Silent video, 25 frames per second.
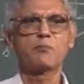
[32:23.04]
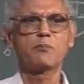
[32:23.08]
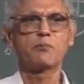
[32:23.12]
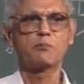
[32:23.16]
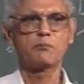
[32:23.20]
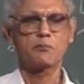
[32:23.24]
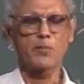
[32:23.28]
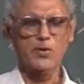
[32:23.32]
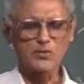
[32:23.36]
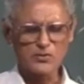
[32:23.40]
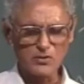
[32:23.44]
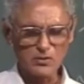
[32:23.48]

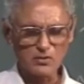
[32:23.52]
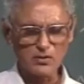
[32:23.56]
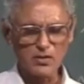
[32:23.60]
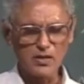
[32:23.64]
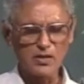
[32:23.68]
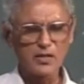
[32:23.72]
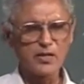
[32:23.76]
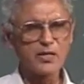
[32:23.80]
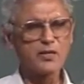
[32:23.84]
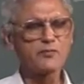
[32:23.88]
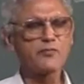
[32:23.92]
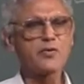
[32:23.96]

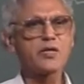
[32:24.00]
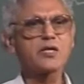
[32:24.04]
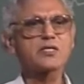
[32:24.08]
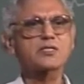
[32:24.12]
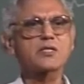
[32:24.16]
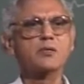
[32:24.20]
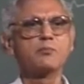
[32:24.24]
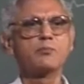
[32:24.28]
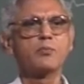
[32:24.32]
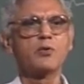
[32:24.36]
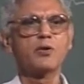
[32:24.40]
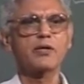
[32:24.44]
Particularly in very
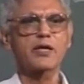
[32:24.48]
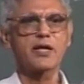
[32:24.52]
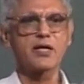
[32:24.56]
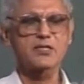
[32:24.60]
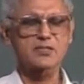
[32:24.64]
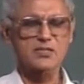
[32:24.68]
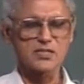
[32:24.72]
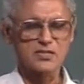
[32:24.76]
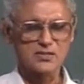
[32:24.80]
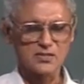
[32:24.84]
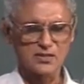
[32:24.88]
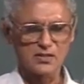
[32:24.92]
simple
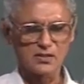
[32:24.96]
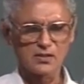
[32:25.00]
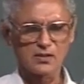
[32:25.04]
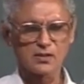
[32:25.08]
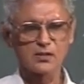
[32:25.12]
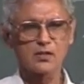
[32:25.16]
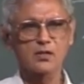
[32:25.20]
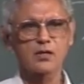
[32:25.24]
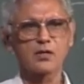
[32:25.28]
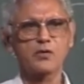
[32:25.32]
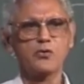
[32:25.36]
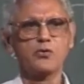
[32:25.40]
cases,
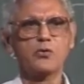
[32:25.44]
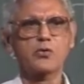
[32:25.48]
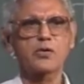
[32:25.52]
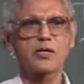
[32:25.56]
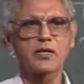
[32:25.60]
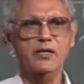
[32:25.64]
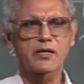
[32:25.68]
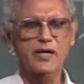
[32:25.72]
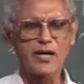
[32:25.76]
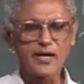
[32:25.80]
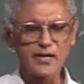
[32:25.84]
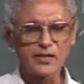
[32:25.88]
you can
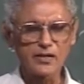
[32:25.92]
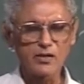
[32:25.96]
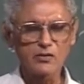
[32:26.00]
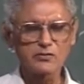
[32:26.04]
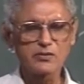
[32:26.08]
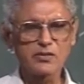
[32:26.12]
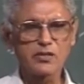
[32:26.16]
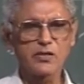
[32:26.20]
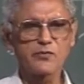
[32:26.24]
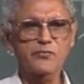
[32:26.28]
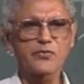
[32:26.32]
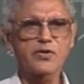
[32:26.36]
write down
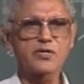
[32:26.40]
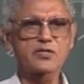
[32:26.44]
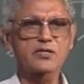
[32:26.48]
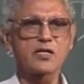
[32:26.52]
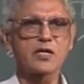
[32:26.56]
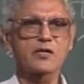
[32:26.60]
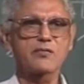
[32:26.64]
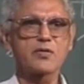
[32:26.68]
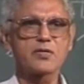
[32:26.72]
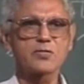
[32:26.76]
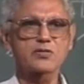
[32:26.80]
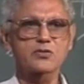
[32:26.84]
the differential
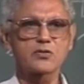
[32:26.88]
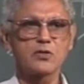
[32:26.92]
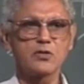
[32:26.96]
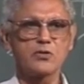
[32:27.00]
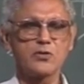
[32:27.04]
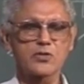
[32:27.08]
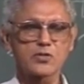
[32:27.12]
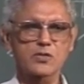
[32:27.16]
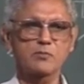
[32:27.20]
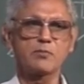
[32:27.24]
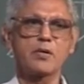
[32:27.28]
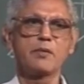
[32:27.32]
equation
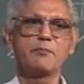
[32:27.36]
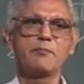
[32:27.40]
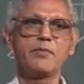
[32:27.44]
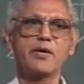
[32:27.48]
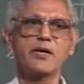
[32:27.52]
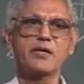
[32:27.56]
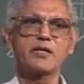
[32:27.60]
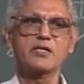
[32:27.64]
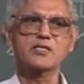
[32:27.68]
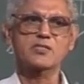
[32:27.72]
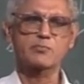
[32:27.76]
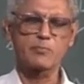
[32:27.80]
solution by mere
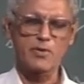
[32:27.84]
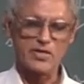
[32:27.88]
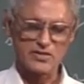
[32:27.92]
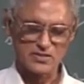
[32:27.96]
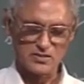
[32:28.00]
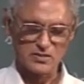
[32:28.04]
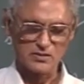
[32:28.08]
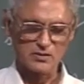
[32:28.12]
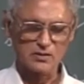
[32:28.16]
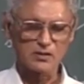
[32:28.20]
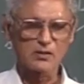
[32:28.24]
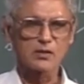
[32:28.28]

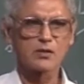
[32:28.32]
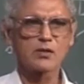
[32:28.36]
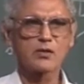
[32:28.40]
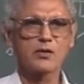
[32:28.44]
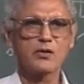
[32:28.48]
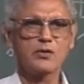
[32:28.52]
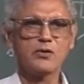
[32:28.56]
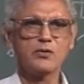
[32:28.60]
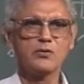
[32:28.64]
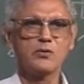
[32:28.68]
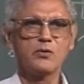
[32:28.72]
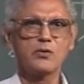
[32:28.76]
inspection.
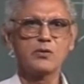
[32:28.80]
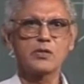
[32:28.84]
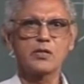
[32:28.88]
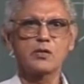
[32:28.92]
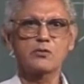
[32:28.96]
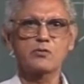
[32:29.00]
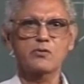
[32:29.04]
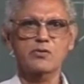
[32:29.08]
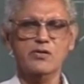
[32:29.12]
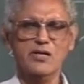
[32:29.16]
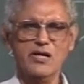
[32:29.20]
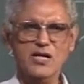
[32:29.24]
You do not have
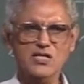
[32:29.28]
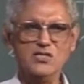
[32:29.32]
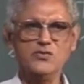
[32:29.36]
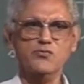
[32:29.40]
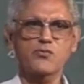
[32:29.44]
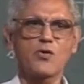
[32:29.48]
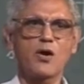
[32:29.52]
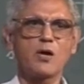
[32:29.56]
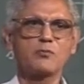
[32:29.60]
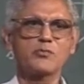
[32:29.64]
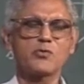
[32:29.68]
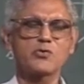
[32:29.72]
to
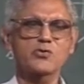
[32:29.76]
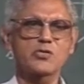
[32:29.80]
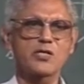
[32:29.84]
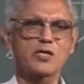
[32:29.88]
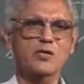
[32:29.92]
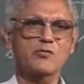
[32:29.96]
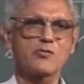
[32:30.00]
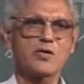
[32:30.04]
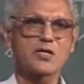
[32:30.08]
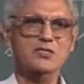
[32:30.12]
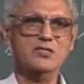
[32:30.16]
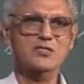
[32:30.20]
transform those
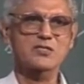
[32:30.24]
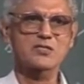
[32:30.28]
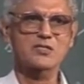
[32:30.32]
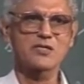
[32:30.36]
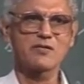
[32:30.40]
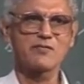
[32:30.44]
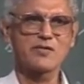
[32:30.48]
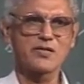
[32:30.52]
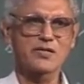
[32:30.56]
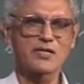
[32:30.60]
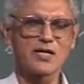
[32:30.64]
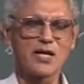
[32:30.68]
equations
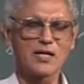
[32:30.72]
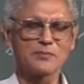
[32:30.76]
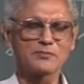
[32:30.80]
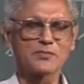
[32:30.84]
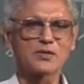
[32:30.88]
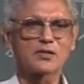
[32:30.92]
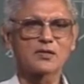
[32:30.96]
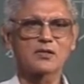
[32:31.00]
every time.